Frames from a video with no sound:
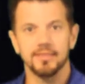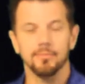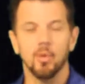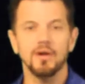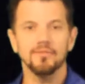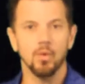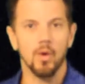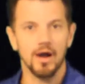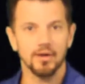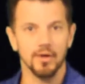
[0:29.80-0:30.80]
the point of a
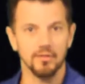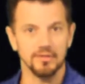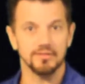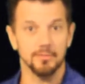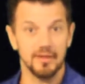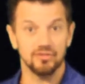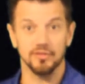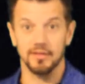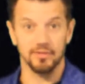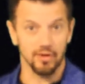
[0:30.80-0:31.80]
walk-around is to make
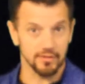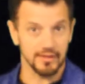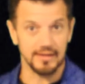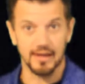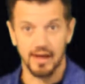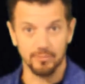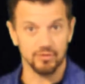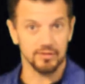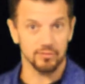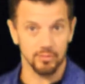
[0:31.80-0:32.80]
sure that there aren't any
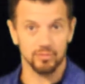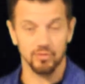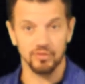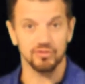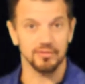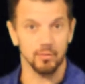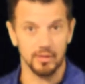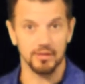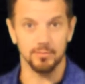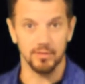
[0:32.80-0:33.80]
objects or obstructions that
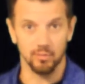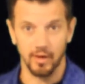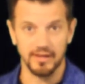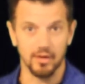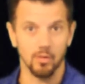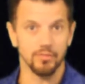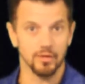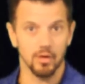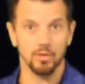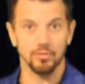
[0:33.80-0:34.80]
we could be running
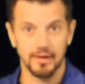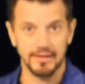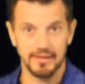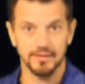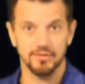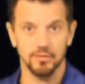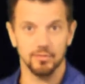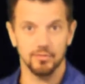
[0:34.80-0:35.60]
over or running into.